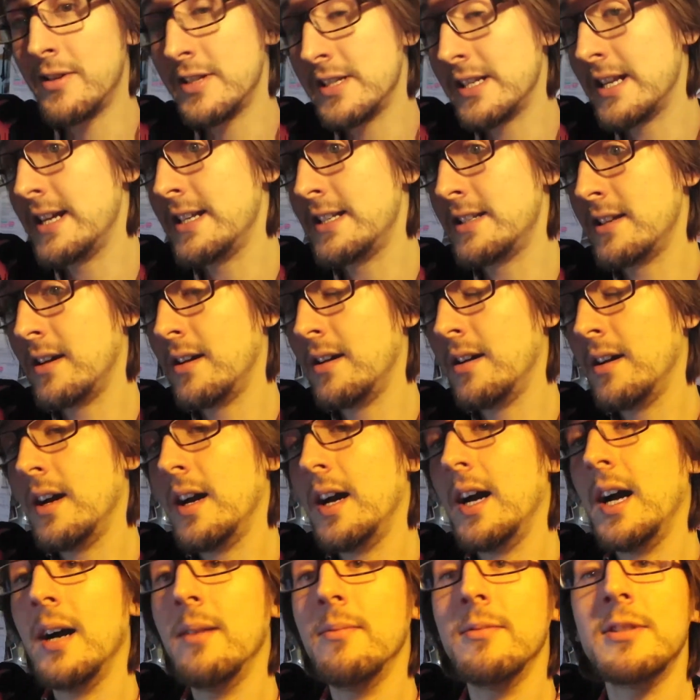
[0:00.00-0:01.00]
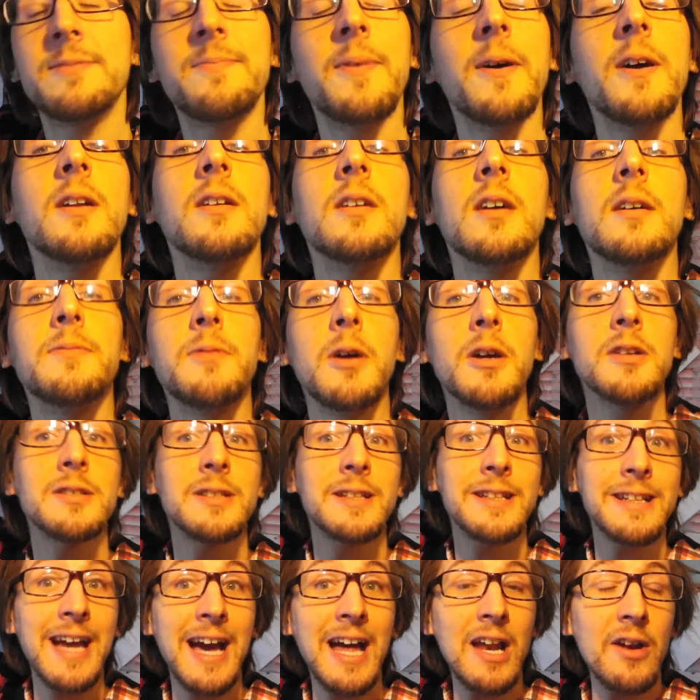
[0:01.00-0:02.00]
later, um, I spoke to the
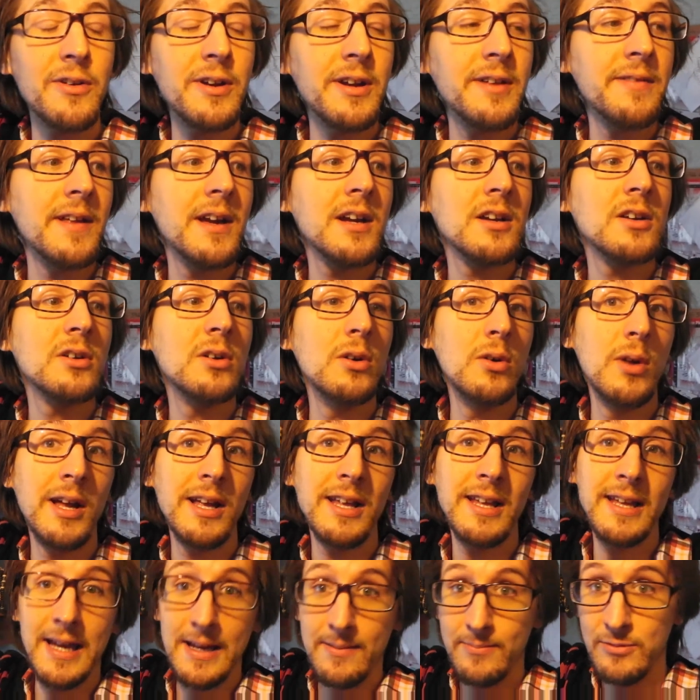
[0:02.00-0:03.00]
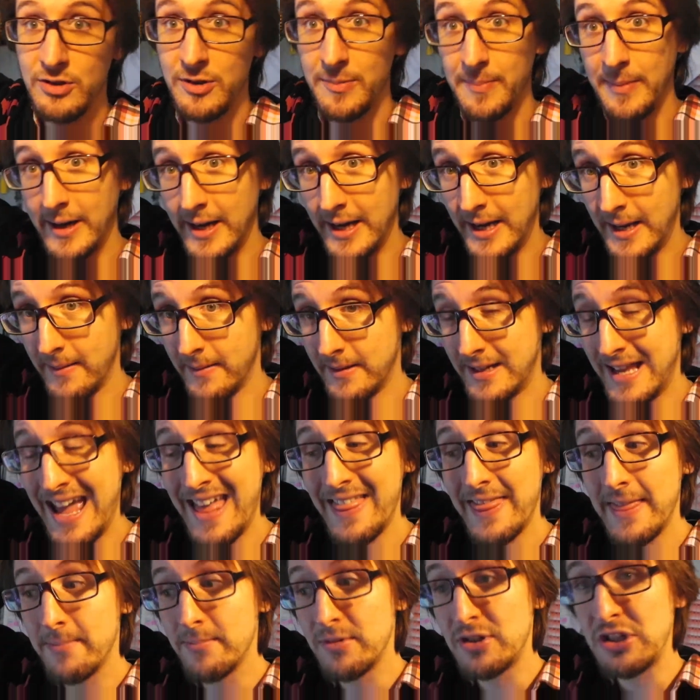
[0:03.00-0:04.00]
gallery and they're cool. I can get them to them by get
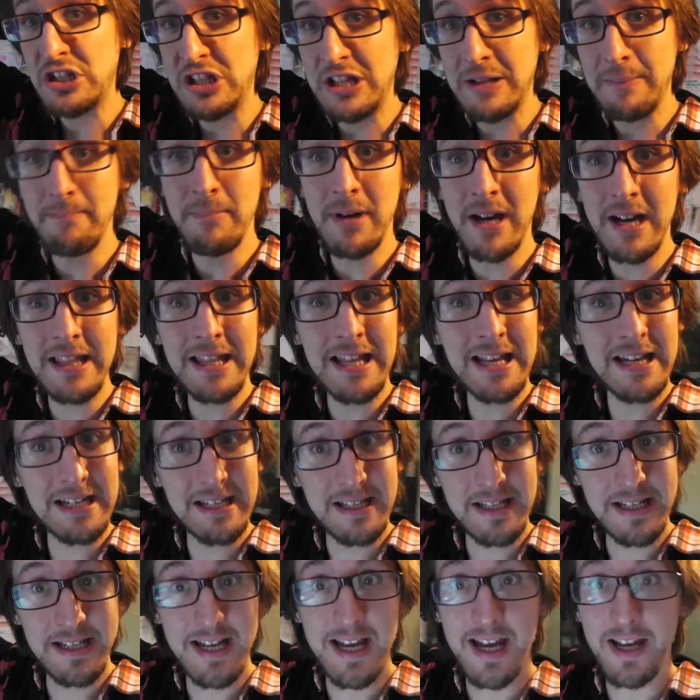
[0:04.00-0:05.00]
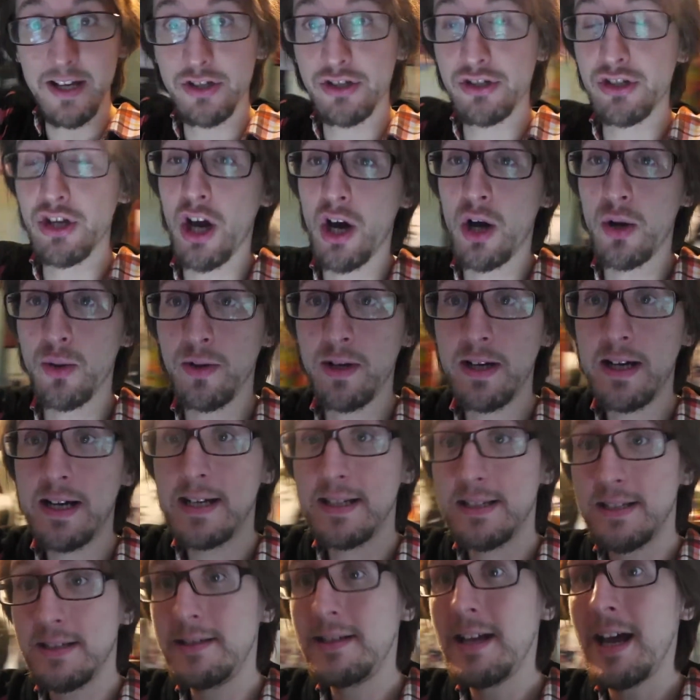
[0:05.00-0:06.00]
them to them by the end of the day. So
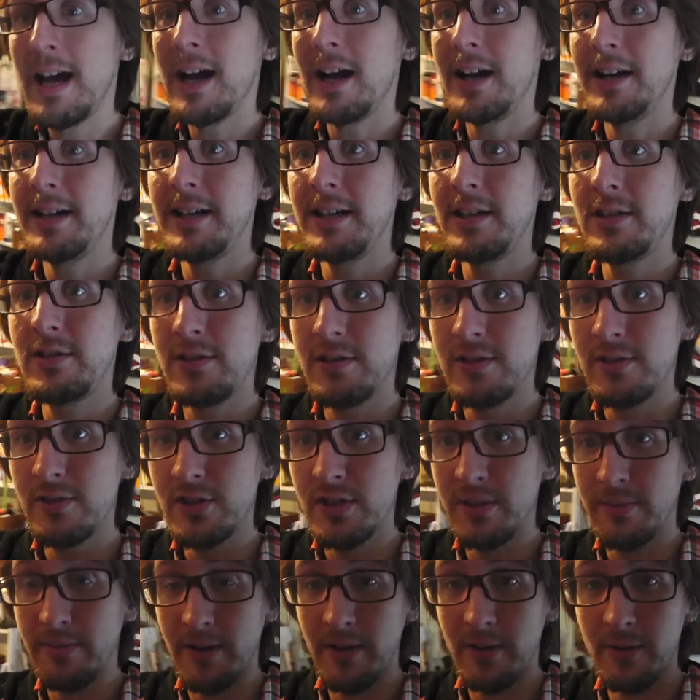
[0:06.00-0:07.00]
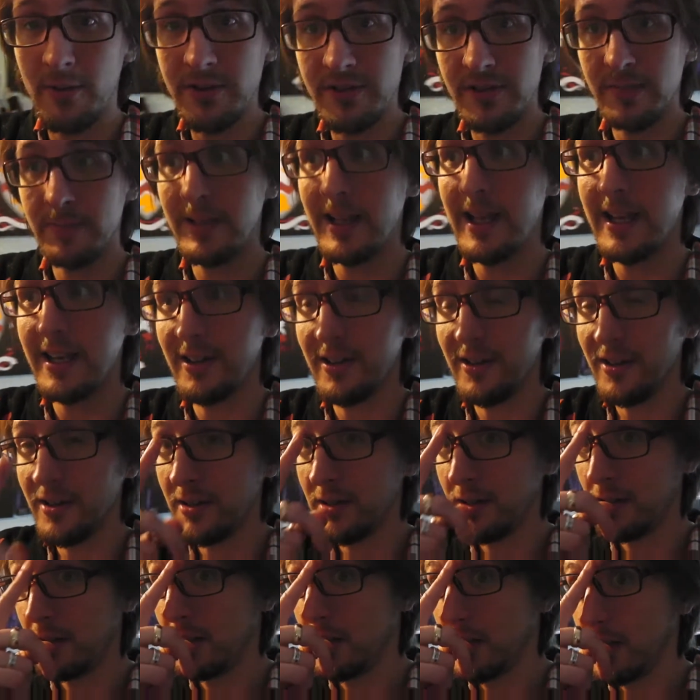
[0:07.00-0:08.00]
today I need to do something I wasn't planning on
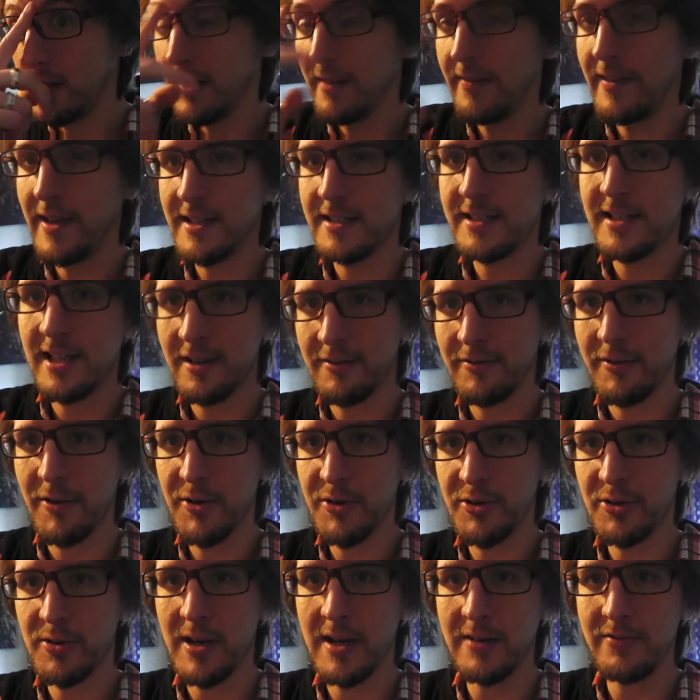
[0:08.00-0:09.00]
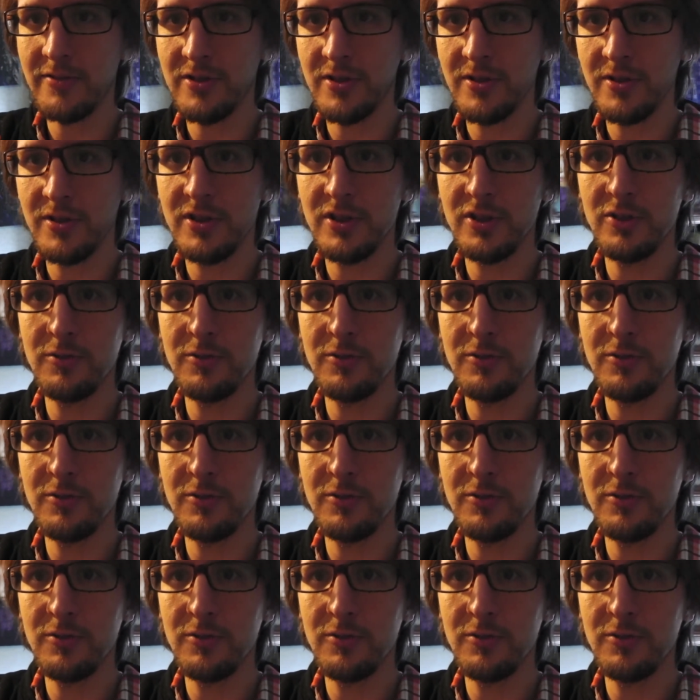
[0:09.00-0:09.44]
and that's take photographs of those two